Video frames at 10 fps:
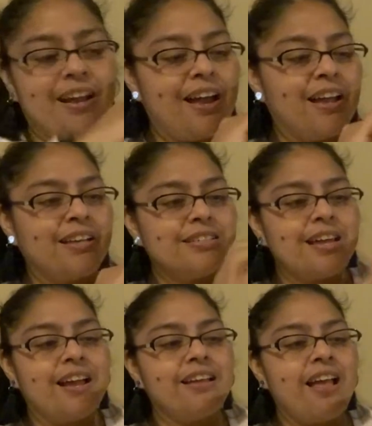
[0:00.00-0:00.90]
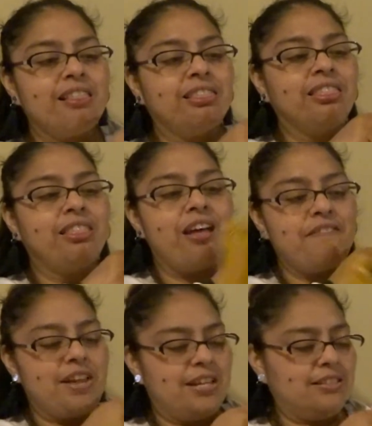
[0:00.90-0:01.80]
guys. I
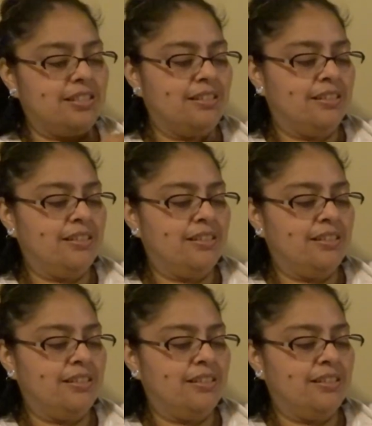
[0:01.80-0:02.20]
love it.